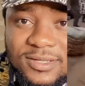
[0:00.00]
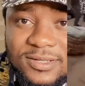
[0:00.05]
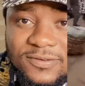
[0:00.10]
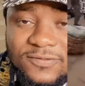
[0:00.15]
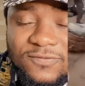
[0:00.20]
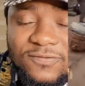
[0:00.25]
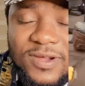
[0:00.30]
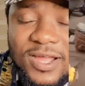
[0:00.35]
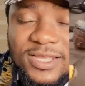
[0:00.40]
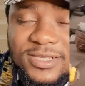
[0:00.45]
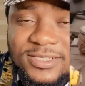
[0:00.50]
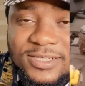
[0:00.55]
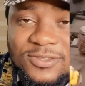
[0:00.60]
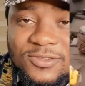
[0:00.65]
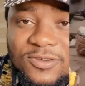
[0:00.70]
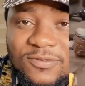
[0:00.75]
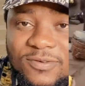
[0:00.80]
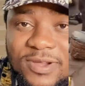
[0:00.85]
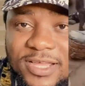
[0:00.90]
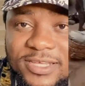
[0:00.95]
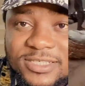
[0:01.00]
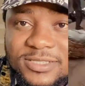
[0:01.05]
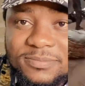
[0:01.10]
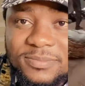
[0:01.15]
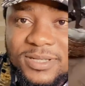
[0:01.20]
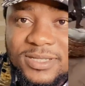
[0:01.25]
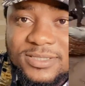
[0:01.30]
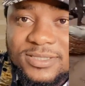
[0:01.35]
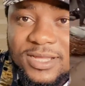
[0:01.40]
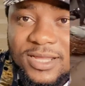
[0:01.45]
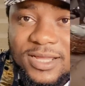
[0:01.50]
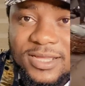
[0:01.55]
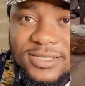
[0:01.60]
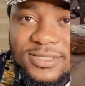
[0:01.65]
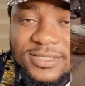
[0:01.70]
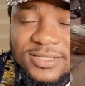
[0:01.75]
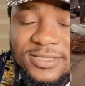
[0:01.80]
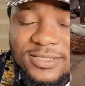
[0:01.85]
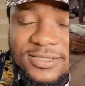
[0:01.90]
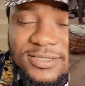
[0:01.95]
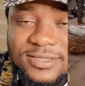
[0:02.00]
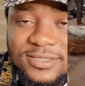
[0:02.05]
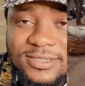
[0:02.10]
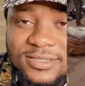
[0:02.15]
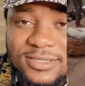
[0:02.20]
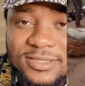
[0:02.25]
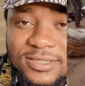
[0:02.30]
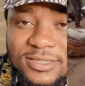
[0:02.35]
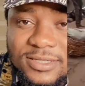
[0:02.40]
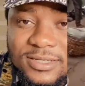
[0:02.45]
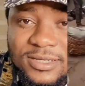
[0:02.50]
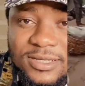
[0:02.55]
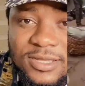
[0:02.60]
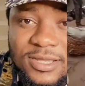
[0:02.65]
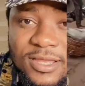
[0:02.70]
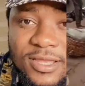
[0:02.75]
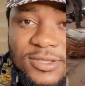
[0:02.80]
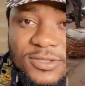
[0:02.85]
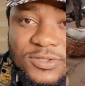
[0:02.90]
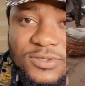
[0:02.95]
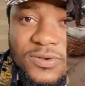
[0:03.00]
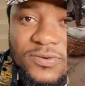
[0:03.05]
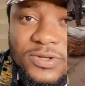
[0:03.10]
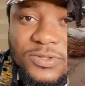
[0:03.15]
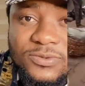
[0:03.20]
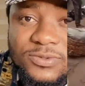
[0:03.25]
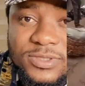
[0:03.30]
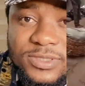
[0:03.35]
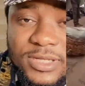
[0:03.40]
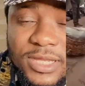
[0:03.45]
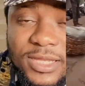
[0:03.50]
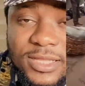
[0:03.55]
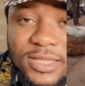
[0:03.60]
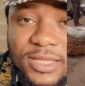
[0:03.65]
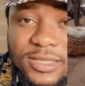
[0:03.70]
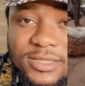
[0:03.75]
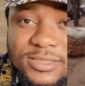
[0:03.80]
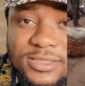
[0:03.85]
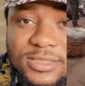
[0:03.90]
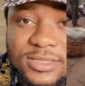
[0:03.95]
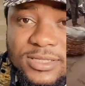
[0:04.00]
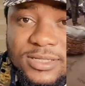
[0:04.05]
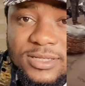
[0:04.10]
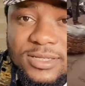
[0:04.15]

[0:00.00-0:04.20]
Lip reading: Fighting over a space, guys. Sorry to say this.